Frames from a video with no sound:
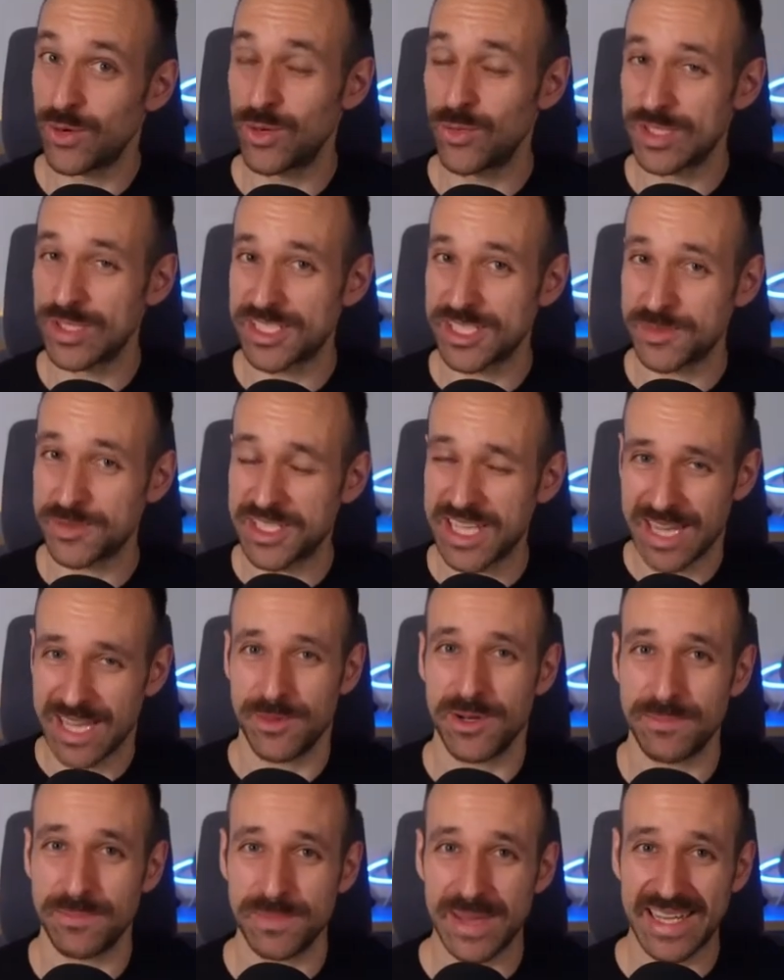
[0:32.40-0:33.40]
what's up?
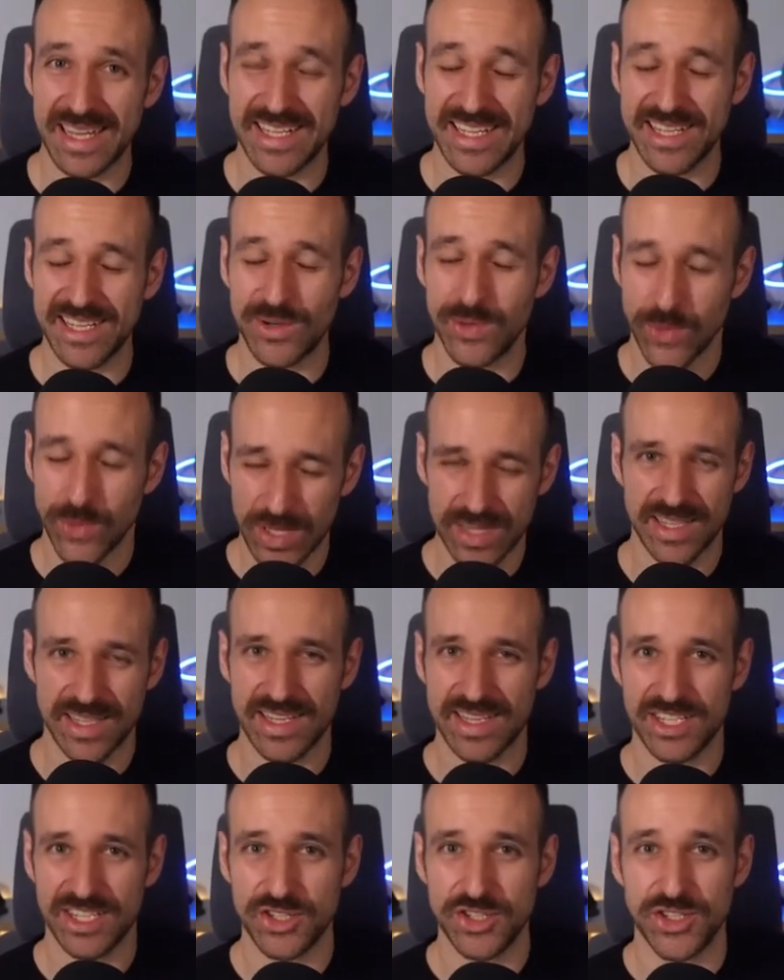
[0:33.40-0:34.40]
Simon back here with
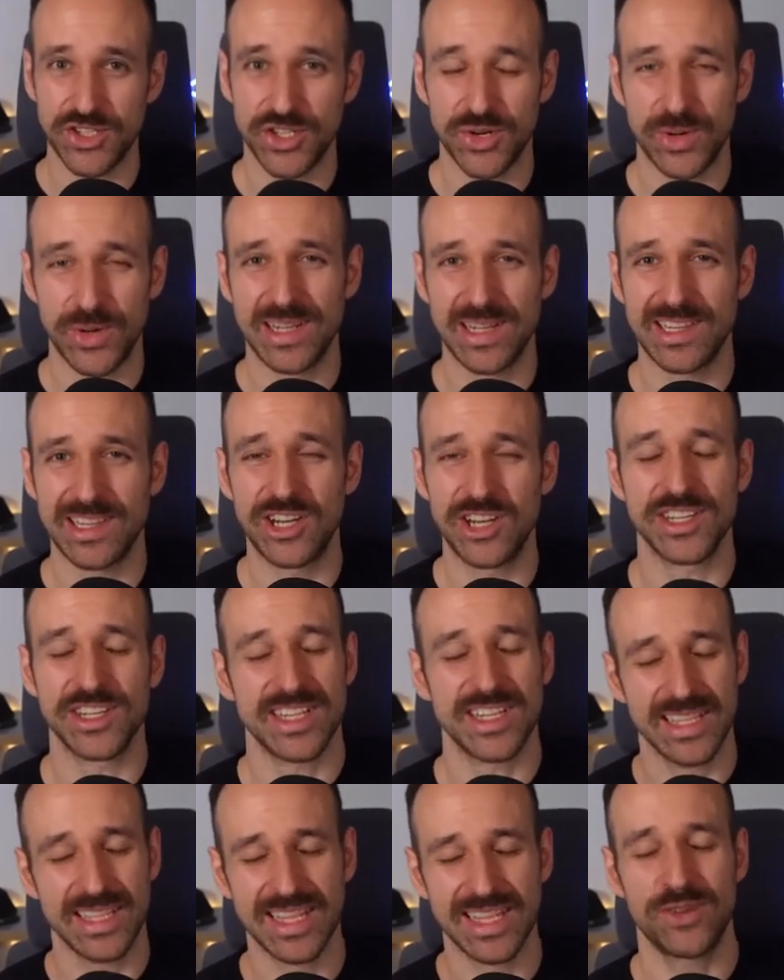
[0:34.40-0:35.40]
another tutorial on
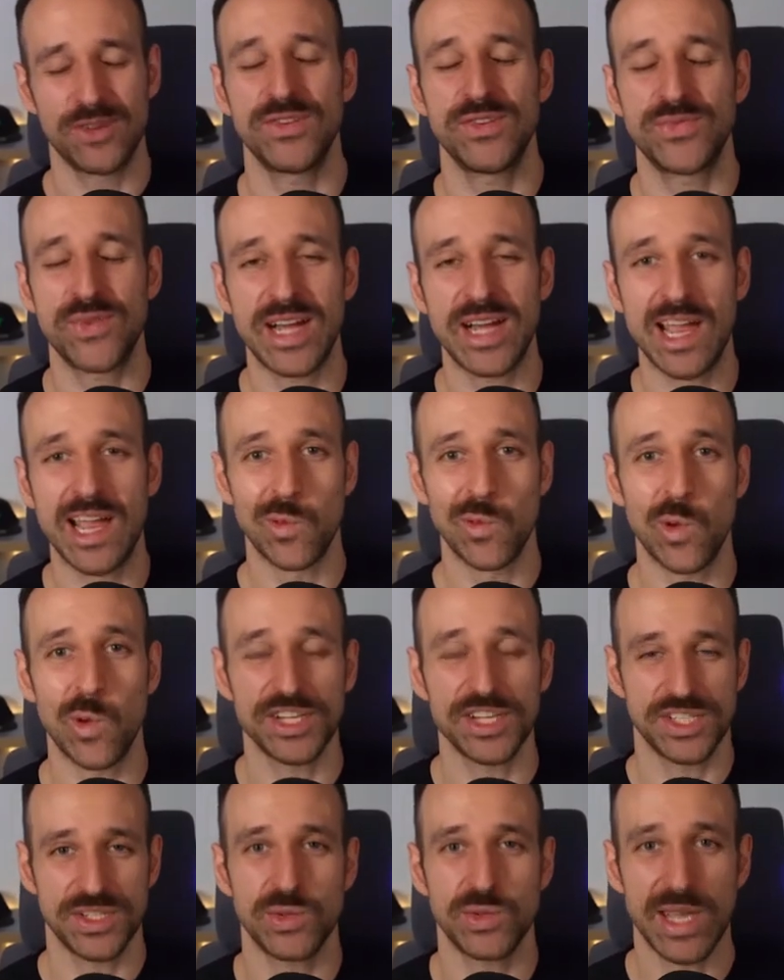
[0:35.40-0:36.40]
clarifying
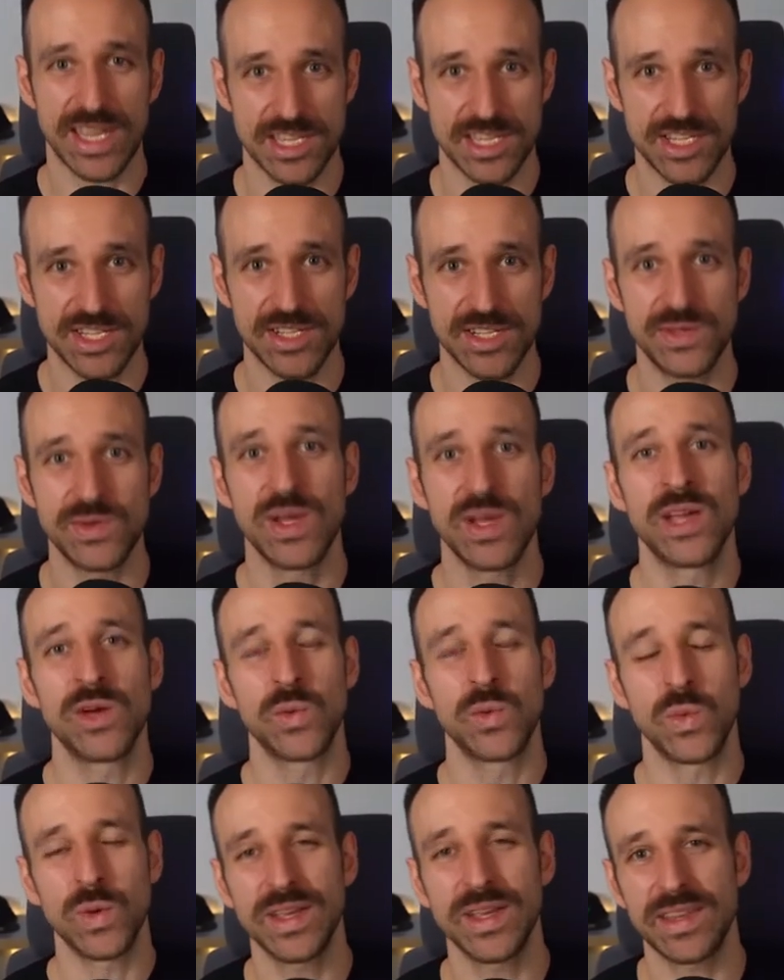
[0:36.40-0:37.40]
what you can do
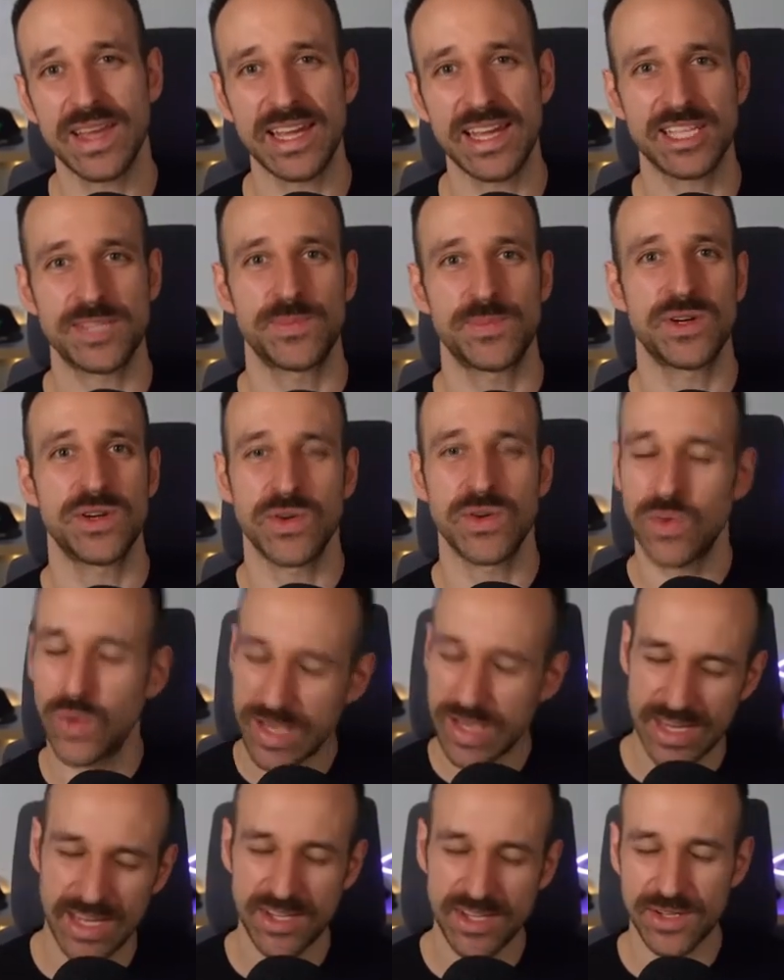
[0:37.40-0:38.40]
with Expo
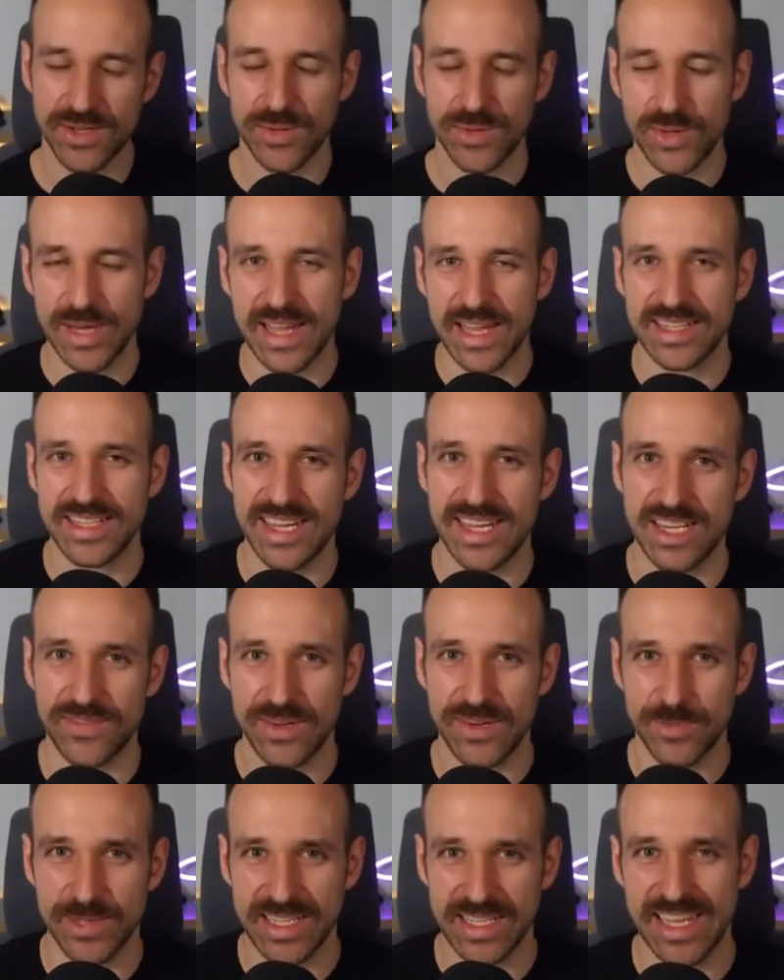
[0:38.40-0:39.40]
in your React Native
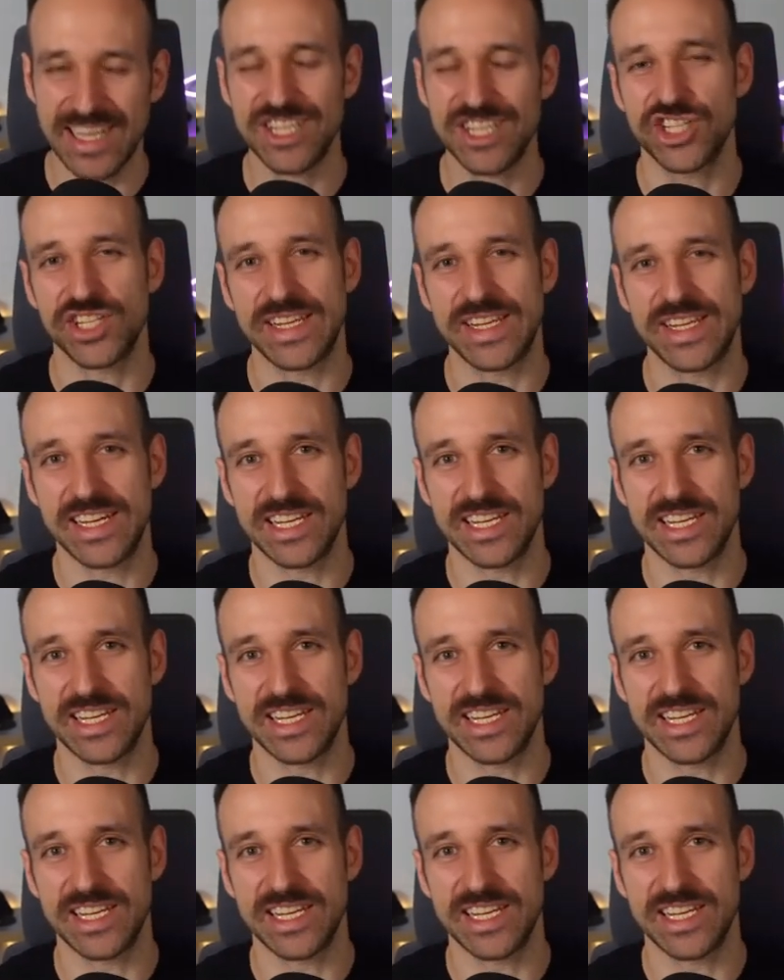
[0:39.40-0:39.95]
application in